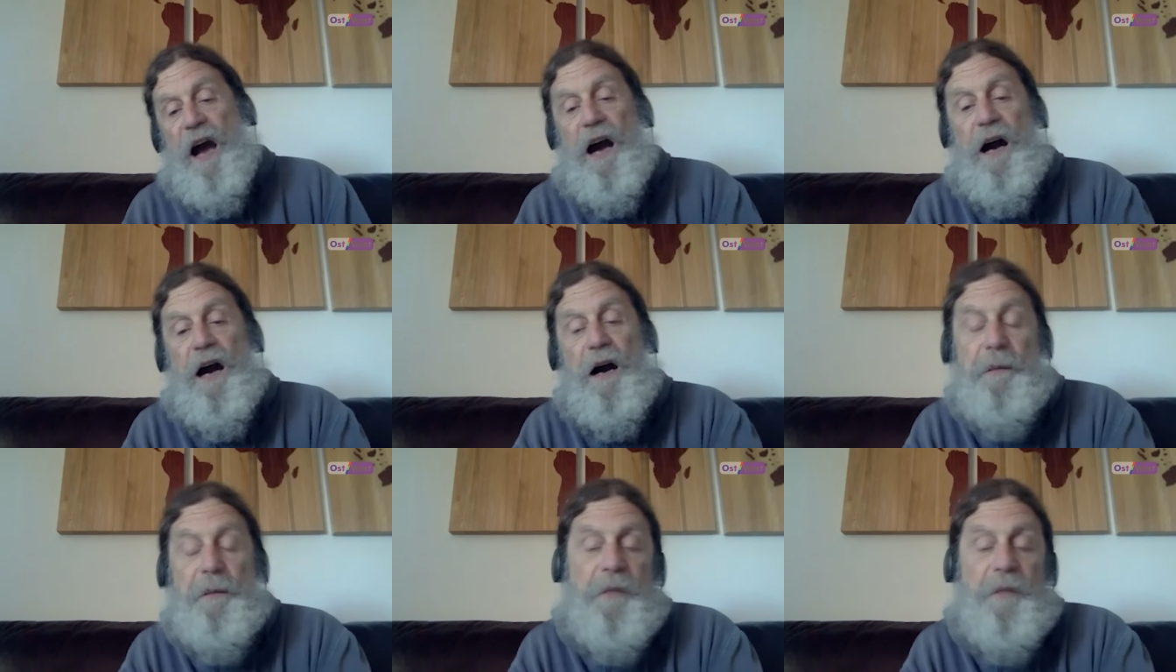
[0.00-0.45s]

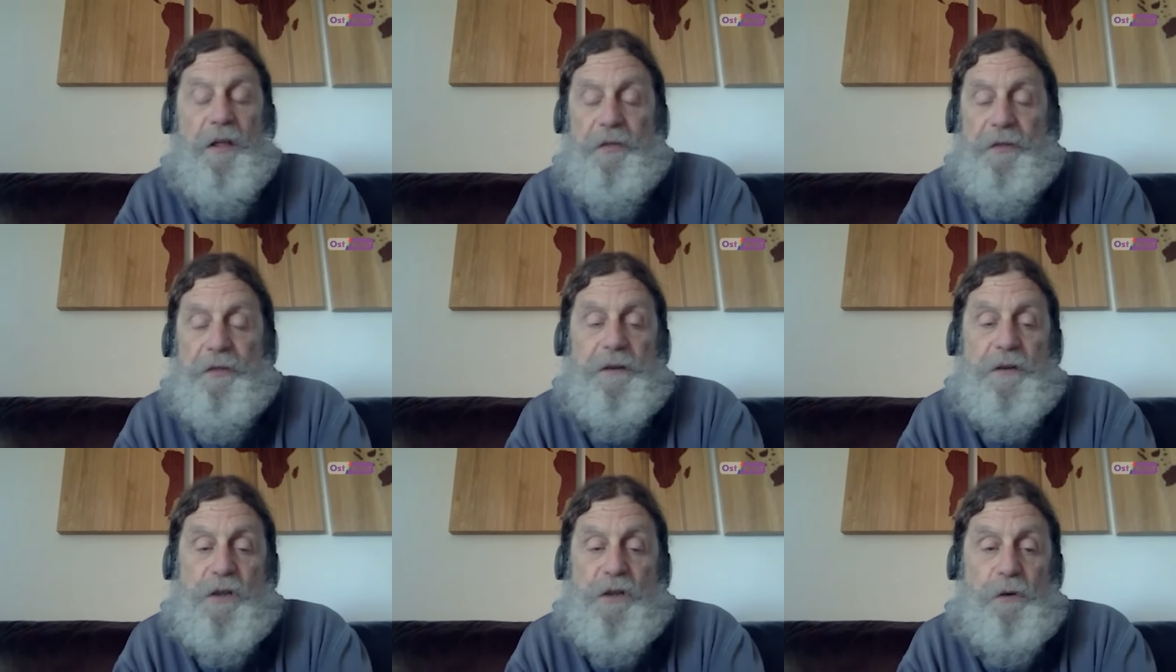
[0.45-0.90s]
um,
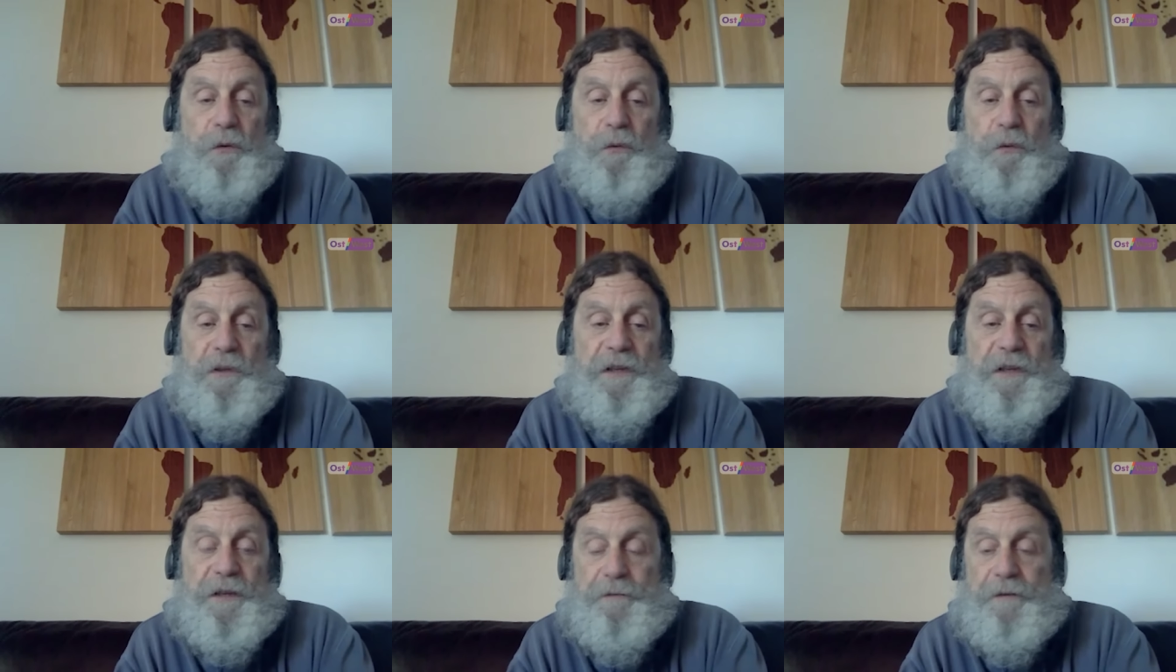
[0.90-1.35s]
there's a
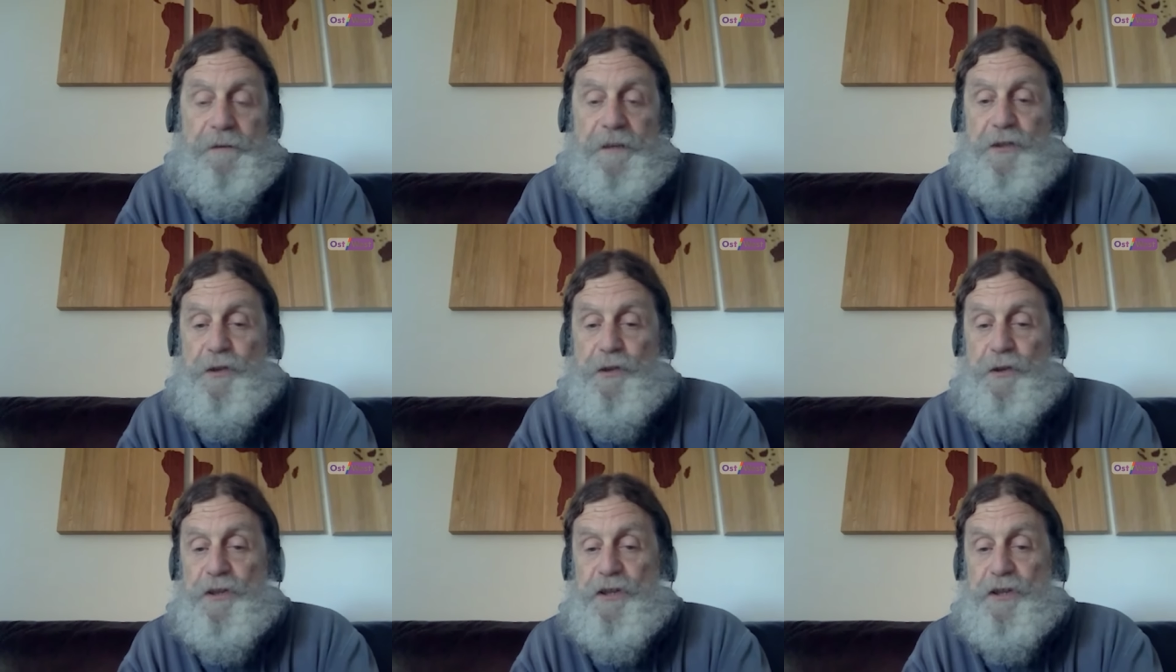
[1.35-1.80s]
whole
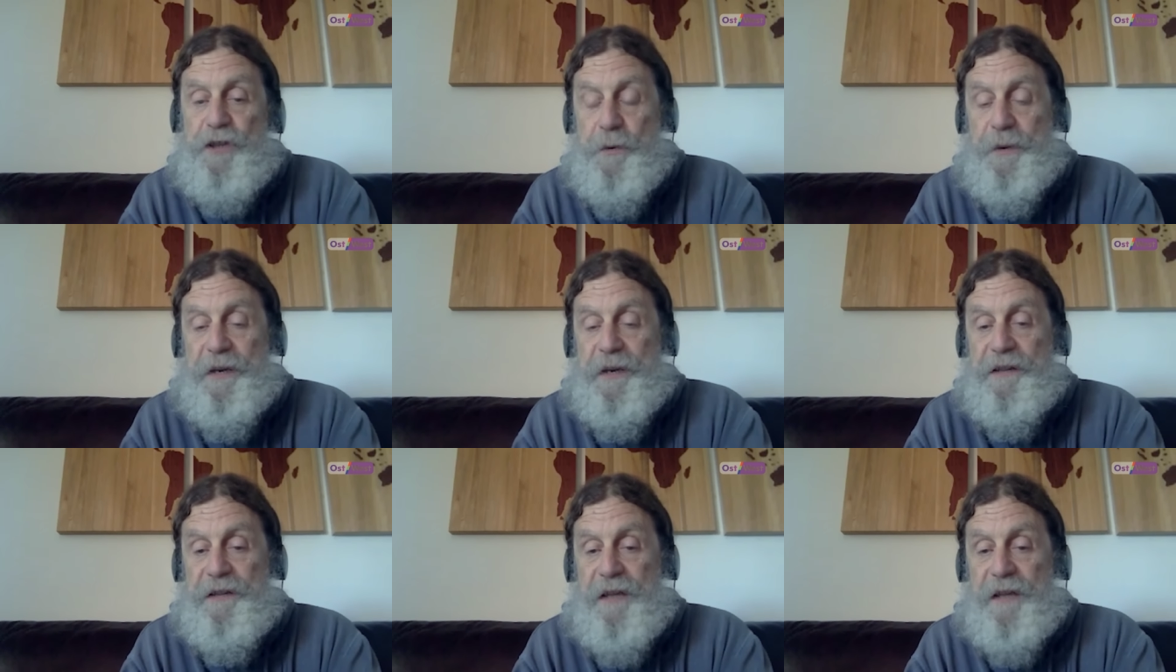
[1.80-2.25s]
literature
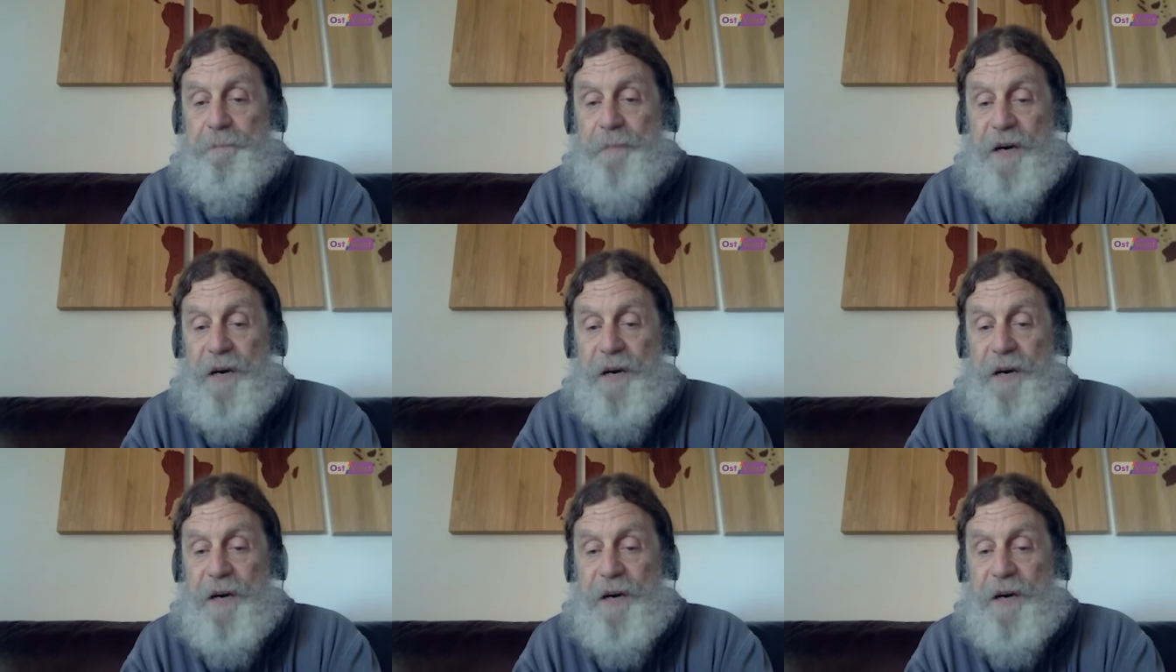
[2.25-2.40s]
showing that